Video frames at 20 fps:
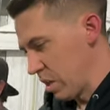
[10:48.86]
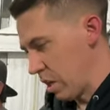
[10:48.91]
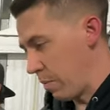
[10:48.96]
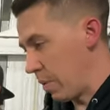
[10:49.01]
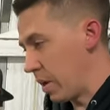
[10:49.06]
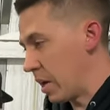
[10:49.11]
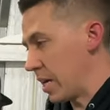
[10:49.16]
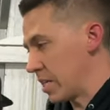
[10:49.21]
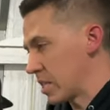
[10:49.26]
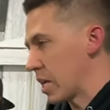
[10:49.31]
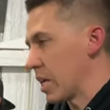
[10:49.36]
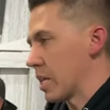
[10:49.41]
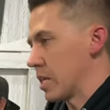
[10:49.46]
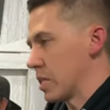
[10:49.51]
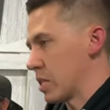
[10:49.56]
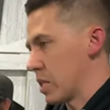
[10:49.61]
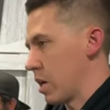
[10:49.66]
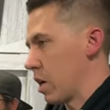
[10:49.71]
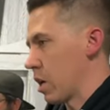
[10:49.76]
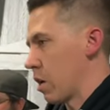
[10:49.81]
it'd be nice to get
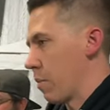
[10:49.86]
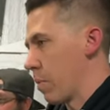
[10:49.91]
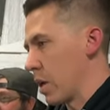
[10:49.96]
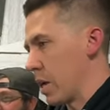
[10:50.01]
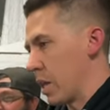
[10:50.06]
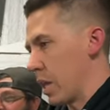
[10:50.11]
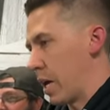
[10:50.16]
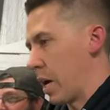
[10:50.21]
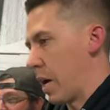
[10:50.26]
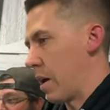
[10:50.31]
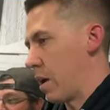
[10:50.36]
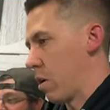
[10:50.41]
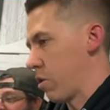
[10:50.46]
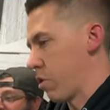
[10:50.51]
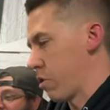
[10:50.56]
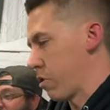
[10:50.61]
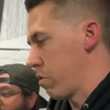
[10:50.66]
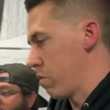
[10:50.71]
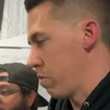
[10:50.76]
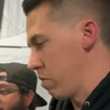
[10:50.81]
this thing to completely idle
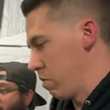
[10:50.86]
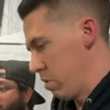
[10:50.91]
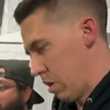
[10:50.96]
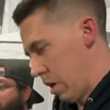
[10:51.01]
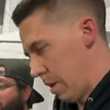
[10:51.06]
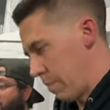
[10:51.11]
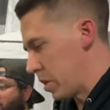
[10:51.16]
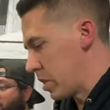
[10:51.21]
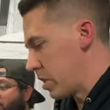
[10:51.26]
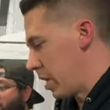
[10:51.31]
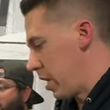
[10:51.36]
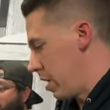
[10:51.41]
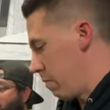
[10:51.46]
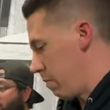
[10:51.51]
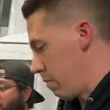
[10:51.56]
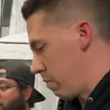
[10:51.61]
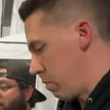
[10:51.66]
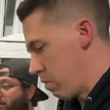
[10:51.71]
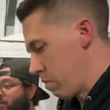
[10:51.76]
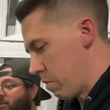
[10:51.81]
up to
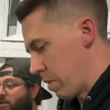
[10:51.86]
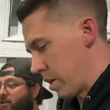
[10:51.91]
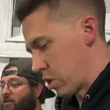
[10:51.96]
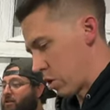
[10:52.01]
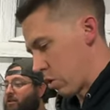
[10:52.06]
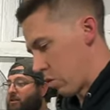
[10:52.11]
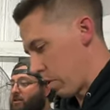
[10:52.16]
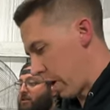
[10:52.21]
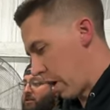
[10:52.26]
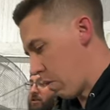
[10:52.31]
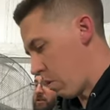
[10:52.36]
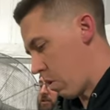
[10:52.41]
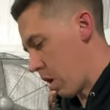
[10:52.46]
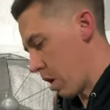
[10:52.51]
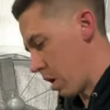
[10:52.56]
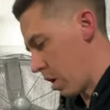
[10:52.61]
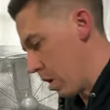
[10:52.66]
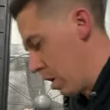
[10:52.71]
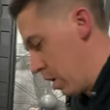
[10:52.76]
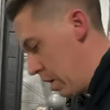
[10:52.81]
temp. Make sure we got
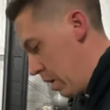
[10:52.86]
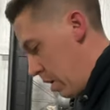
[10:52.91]
water.